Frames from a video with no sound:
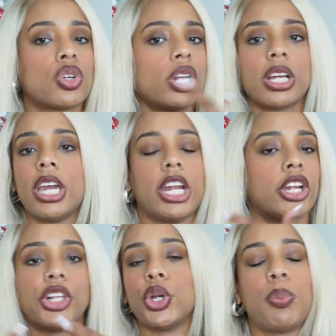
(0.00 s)
gonna get in
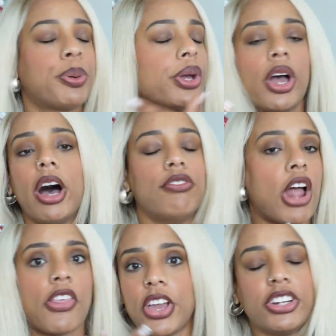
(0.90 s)
a loop of
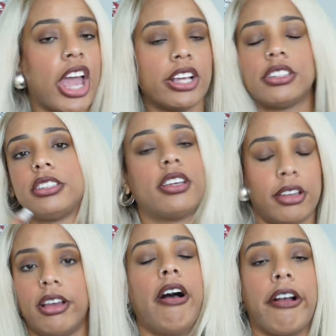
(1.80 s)
nothingness.
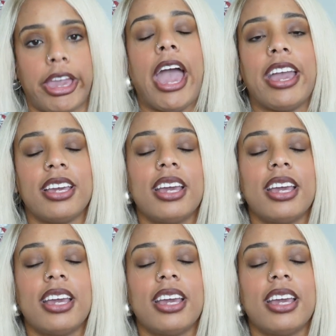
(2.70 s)
Okay,